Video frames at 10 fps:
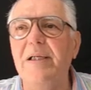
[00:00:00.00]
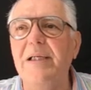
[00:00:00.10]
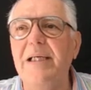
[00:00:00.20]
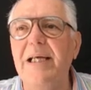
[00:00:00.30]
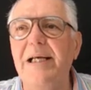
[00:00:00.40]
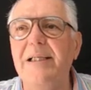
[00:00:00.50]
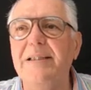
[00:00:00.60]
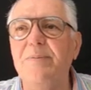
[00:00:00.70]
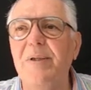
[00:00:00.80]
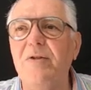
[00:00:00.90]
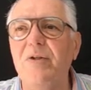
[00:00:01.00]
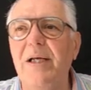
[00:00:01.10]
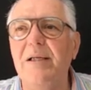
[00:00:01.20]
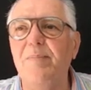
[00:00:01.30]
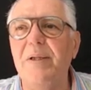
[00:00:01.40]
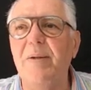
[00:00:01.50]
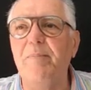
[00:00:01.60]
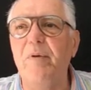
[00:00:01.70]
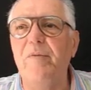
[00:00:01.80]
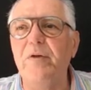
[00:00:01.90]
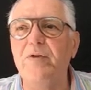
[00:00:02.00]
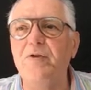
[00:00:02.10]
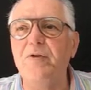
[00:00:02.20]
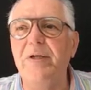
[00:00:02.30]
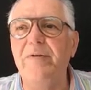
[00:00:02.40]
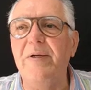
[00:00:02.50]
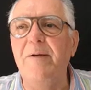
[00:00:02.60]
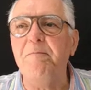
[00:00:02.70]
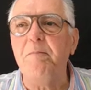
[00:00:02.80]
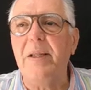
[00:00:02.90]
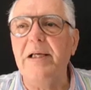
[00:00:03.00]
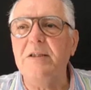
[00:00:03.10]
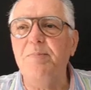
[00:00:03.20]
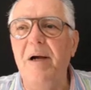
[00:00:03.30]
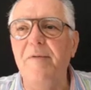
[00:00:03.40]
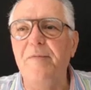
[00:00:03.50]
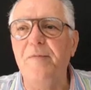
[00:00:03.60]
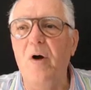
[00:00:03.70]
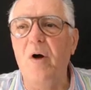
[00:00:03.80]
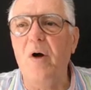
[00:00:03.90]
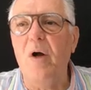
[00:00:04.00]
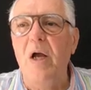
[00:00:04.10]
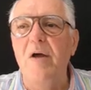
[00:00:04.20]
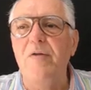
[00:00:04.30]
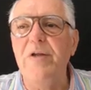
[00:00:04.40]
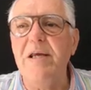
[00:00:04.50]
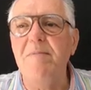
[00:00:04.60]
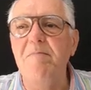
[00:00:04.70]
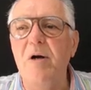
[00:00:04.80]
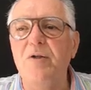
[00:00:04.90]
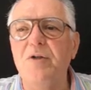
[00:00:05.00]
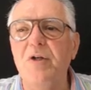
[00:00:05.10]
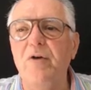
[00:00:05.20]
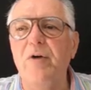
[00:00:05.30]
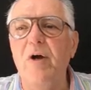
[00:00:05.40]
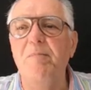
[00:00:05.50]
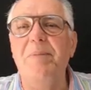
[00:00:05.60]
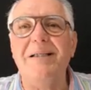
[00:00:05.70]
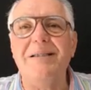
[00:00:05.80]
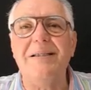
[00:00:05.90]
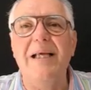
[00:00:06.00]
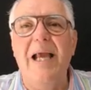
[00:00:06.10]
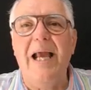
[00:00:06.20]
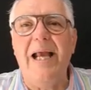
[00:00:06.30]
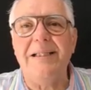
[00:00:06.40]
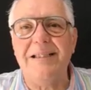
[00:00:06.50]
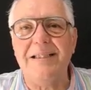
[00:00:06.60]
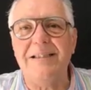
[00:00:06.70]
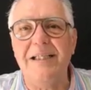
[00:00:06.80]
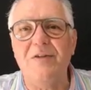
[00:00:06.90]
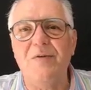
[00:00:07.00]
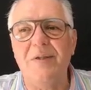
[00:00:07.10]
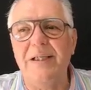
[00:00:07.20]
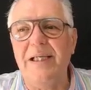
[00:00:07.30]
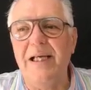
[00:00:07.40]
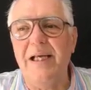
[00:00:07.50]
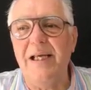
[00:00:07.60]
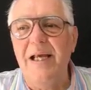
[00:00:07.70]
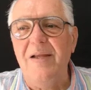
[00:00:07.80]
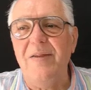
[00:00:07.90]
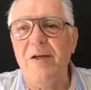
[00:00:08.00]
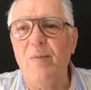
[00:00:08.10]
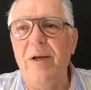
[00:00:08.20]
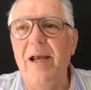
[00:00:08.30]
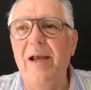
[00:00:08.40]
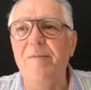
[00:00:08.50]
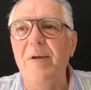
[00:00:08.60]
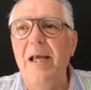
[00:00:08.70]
E As being traded, but the Profit Retriever is by far the most robust and successful E A that we have.